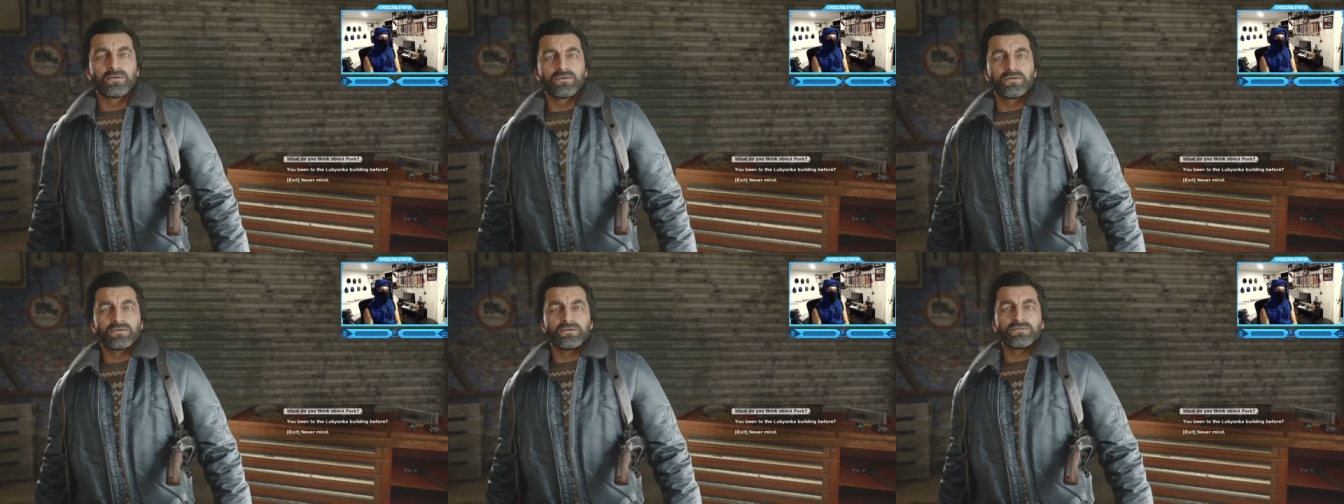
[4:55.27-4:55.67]

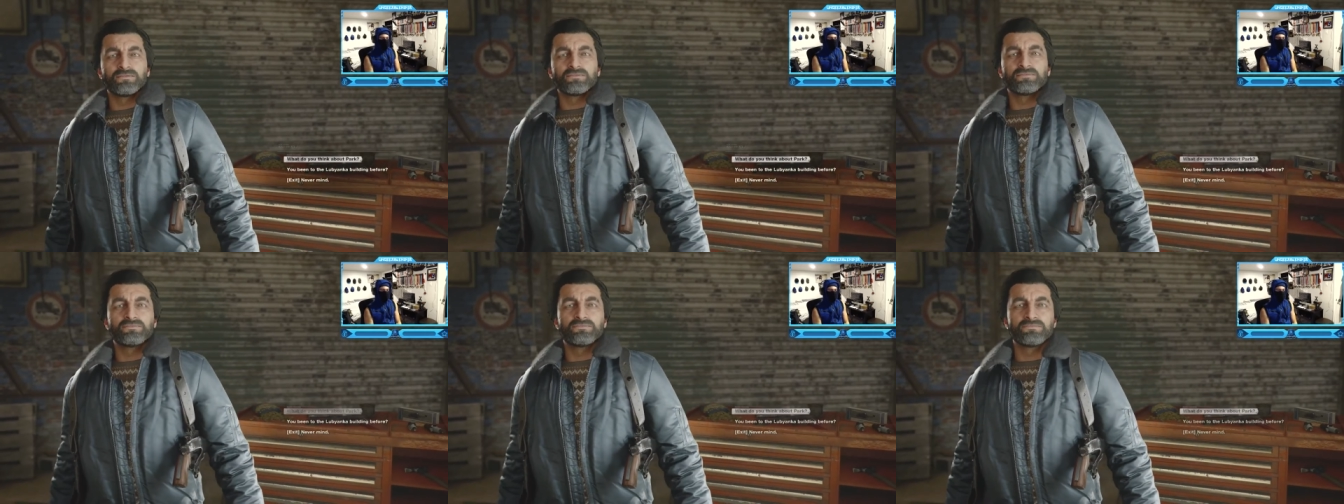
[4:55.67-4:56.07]
What do you
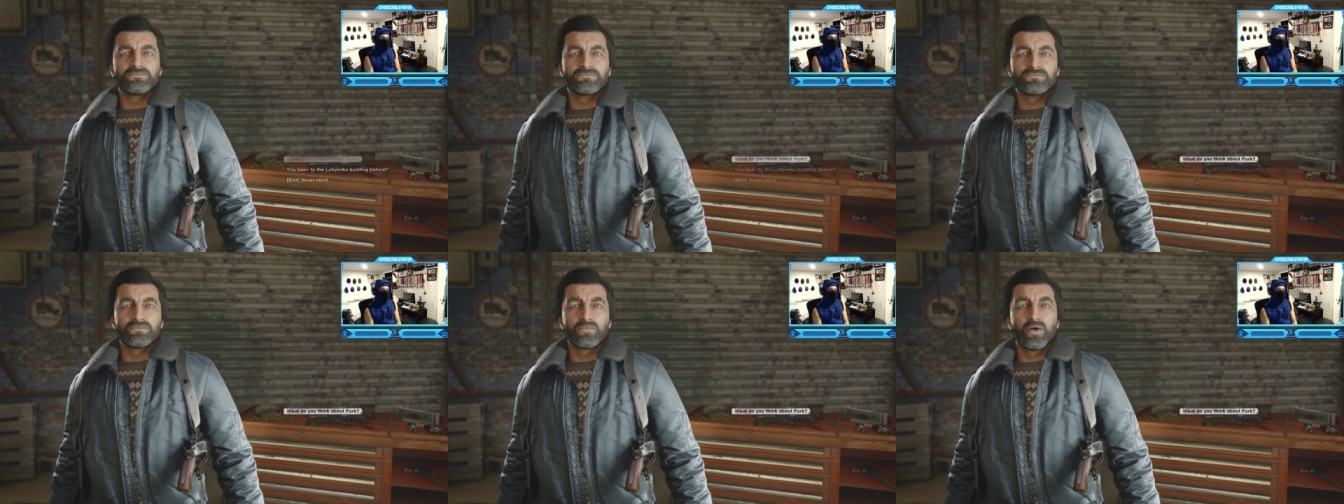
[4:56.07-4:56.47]
think about
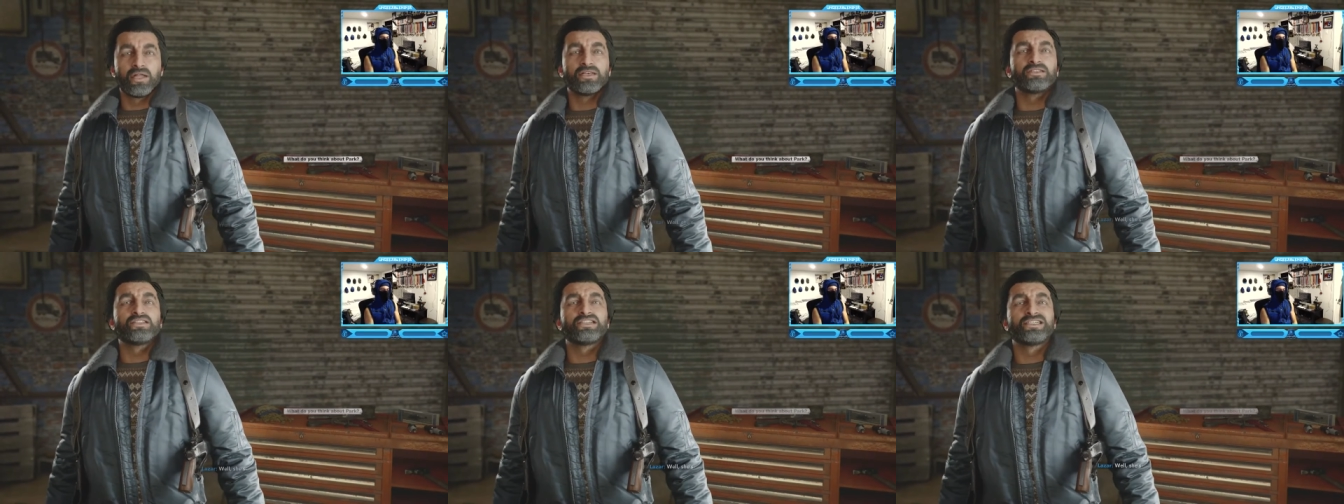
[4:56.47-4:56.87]
Park?
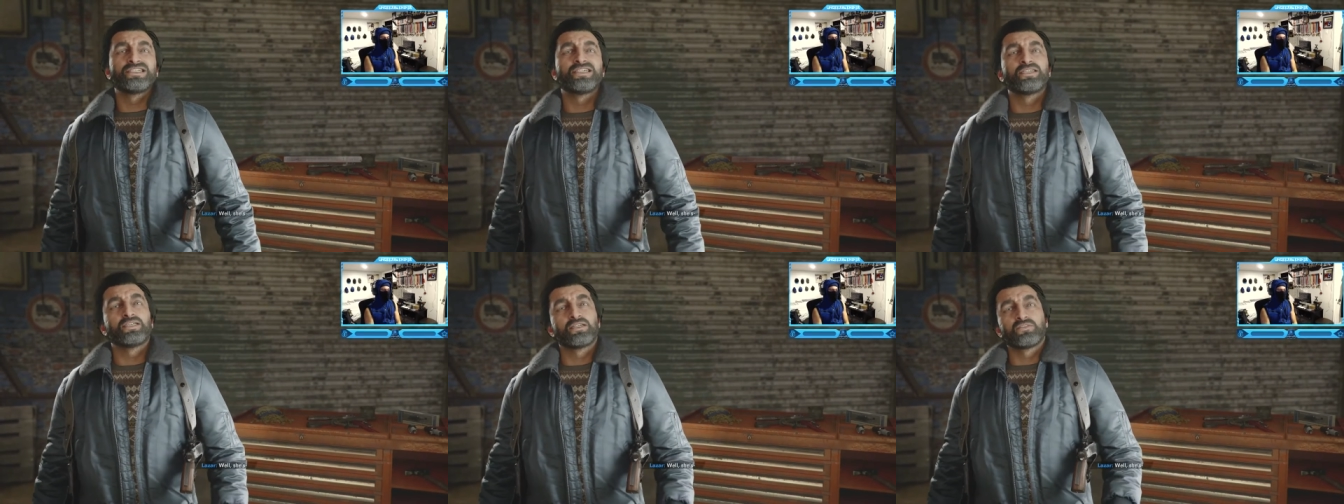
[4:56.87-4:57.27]
Well,
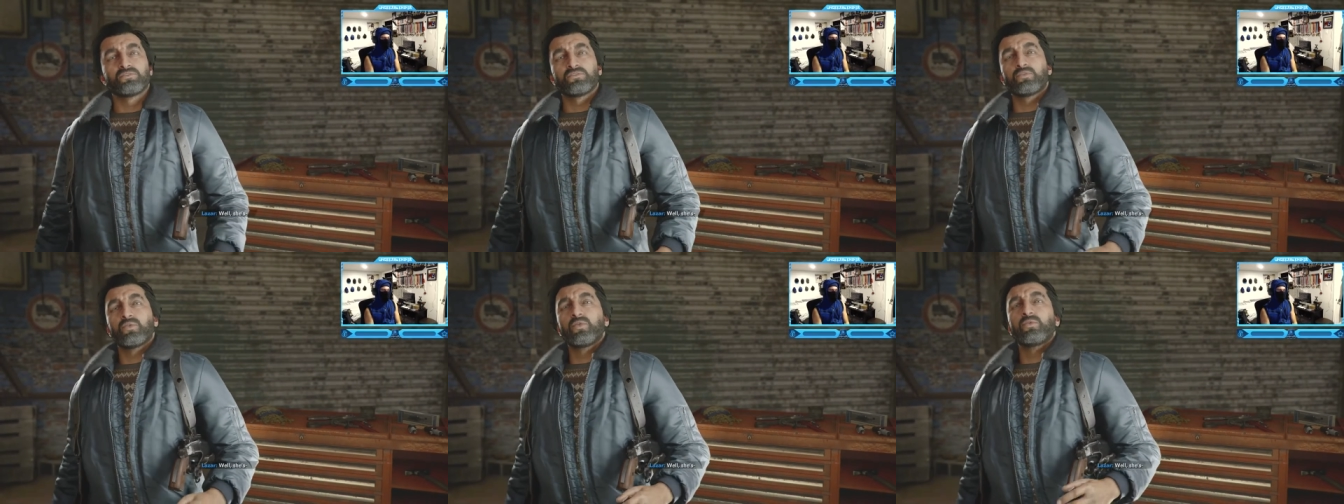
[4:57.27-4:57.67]
she's.